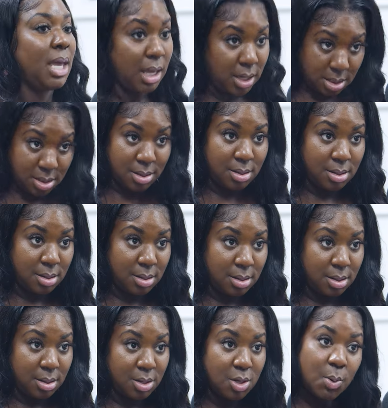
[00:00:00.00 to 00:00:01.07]
Man.
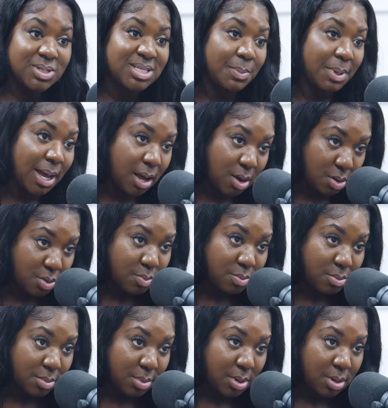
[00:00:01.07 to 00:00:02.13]
You know what time I got
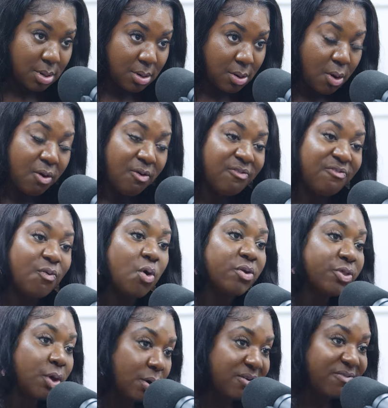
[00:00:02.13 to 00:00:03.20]
home?
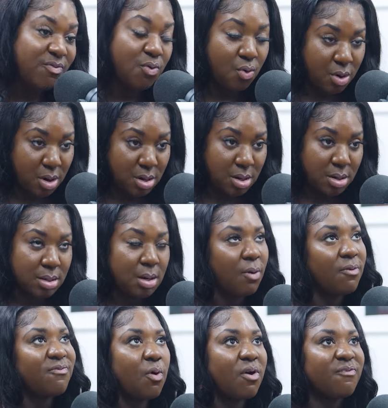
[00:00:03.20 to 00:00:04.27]
4:34.
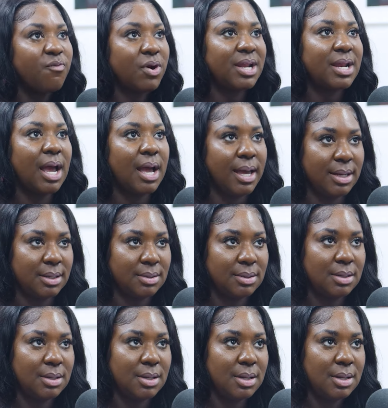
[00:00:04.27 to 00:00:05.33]
No,
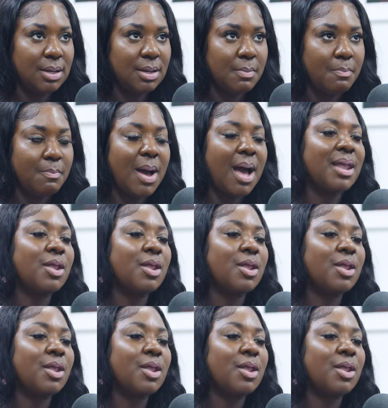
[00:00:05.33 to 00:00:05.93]
4:49.